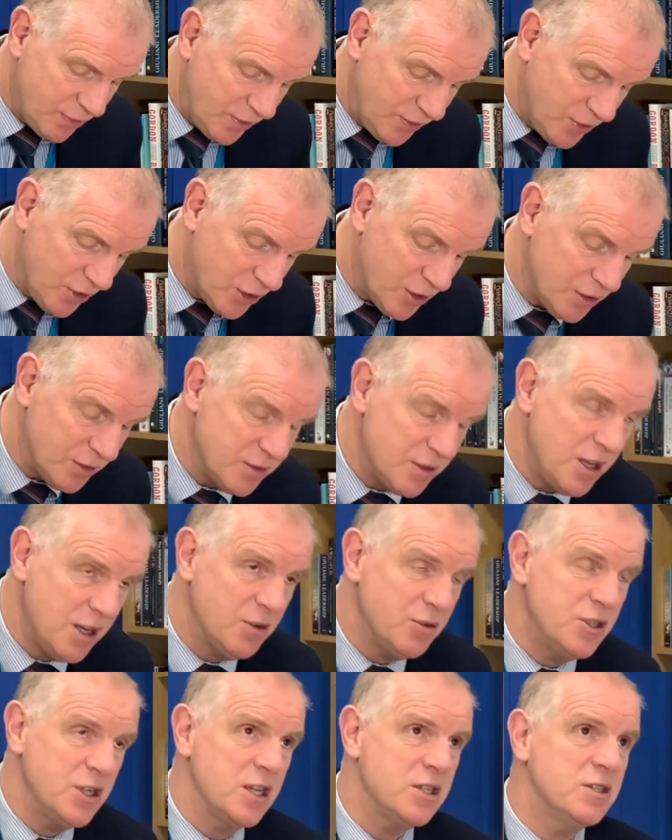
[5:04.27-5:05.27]
we've got,
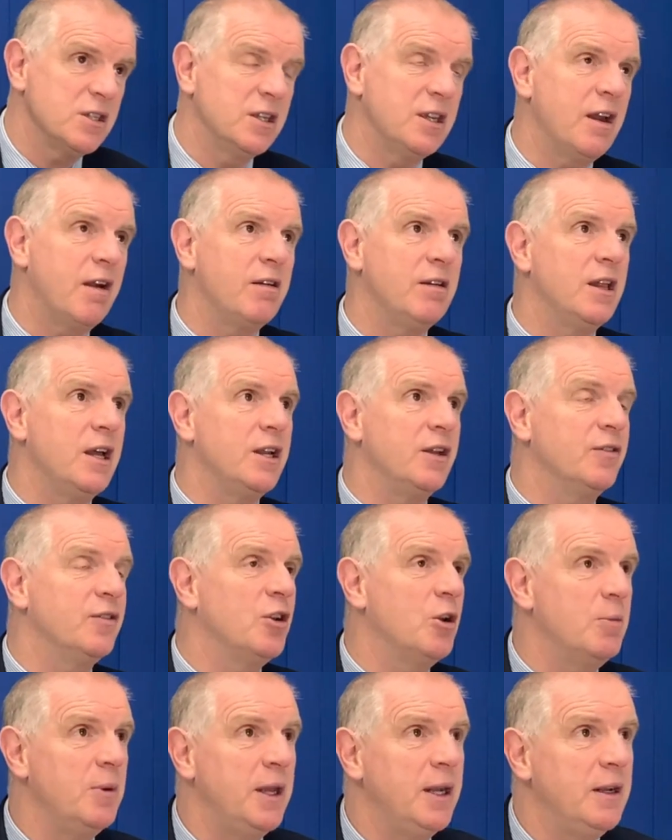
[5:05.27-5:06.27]
Jess and Caroline have
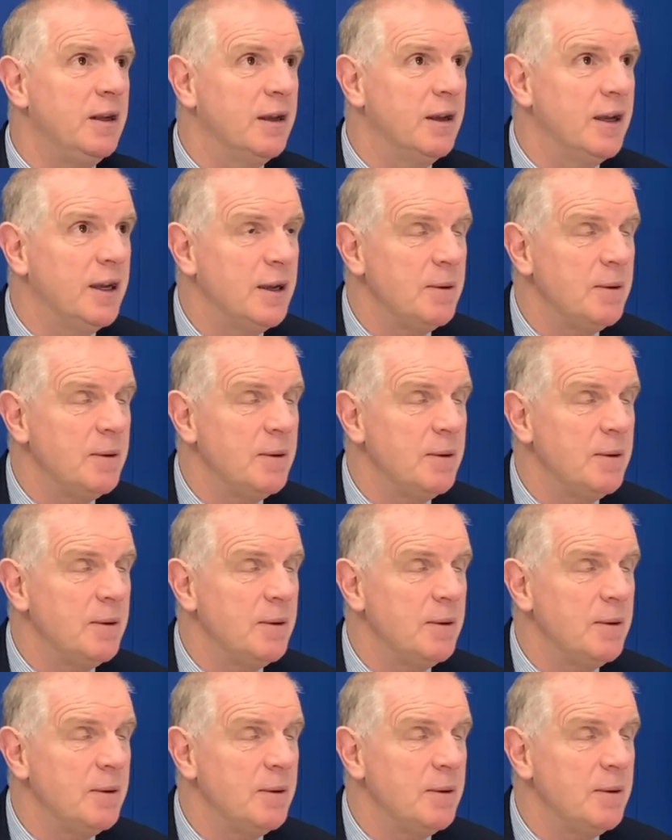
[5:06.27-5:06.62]
come in,